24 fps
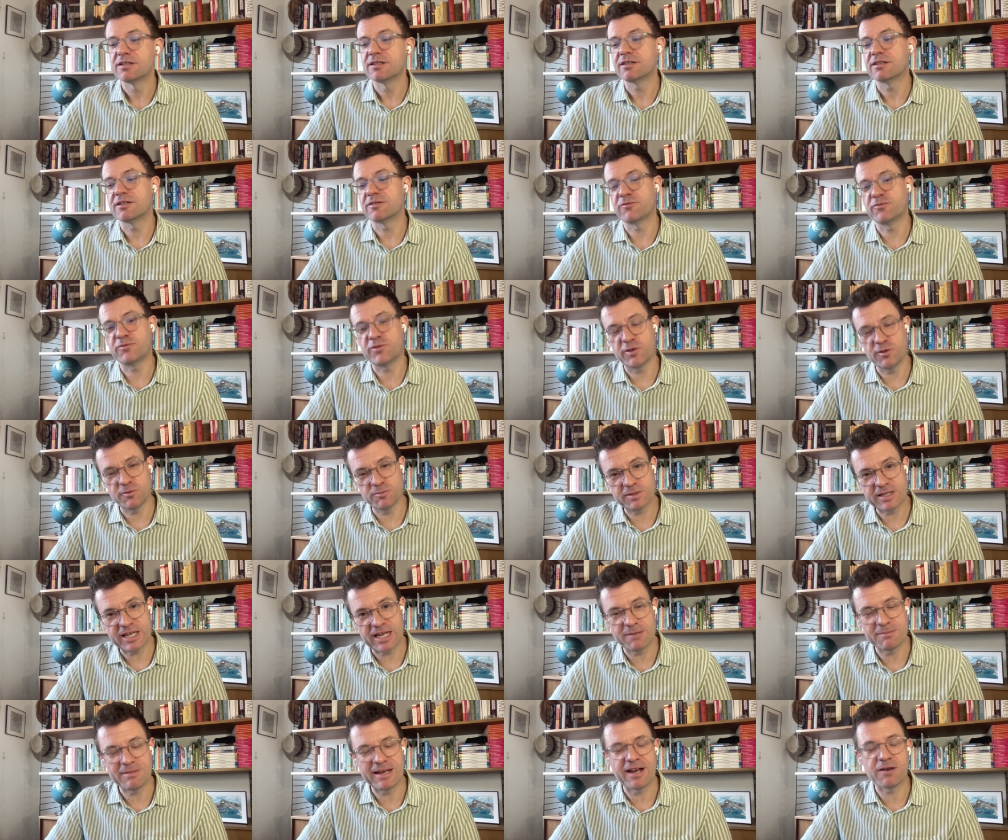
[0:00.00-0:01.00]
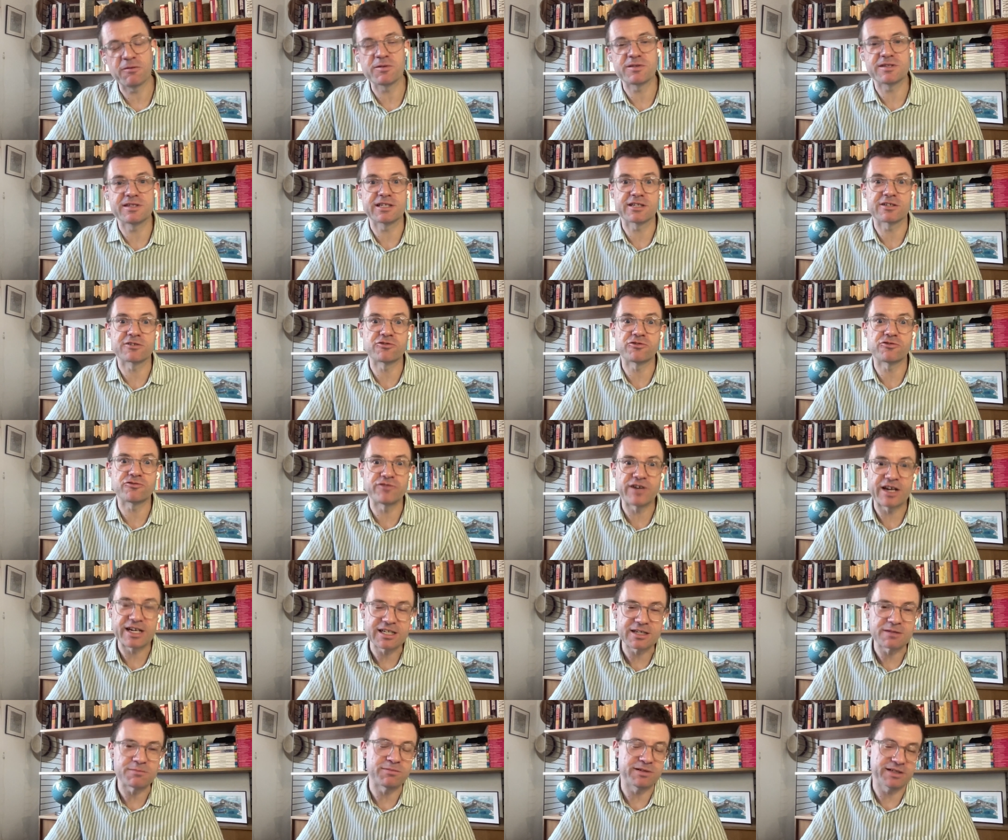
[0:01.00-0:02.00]
The film came out with an
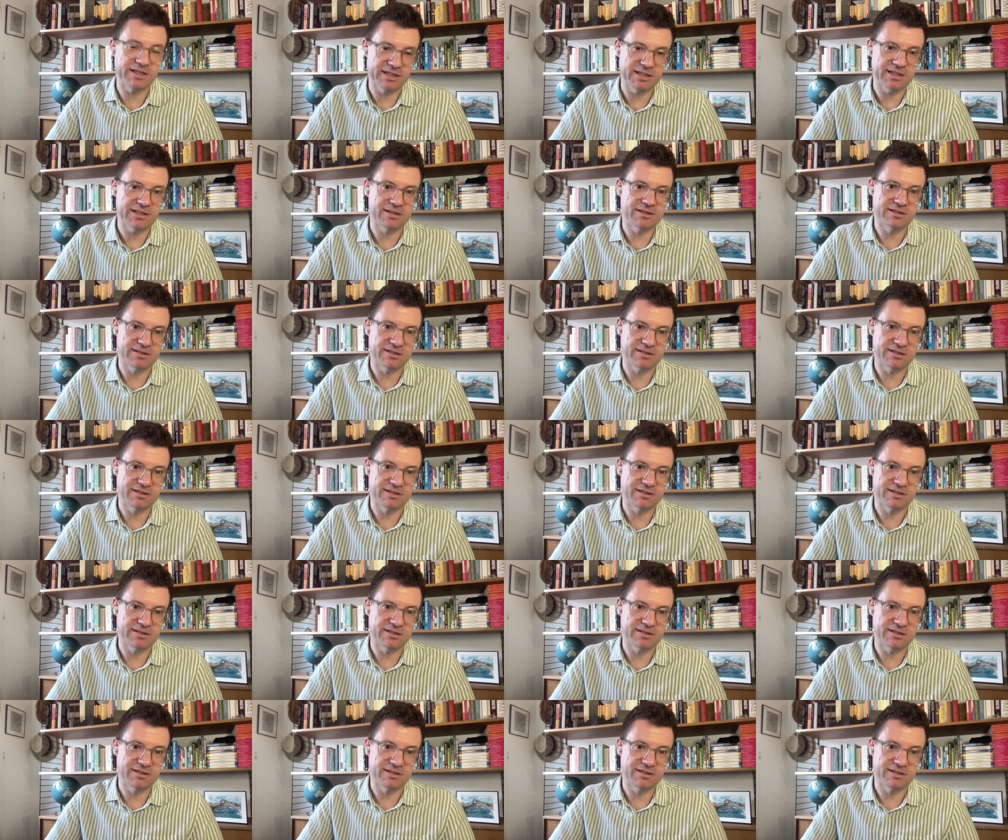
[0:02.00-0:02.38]
incredibly